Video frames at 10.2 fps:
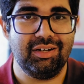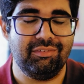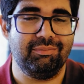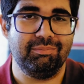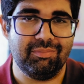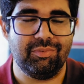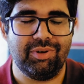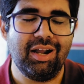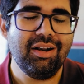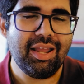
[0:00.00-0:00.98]

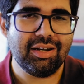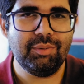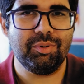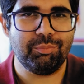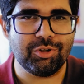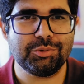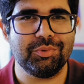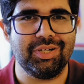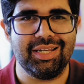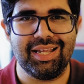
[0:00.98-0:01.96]
unlikely but
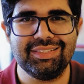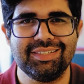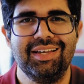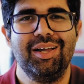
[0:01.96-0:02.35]
possible, I guess,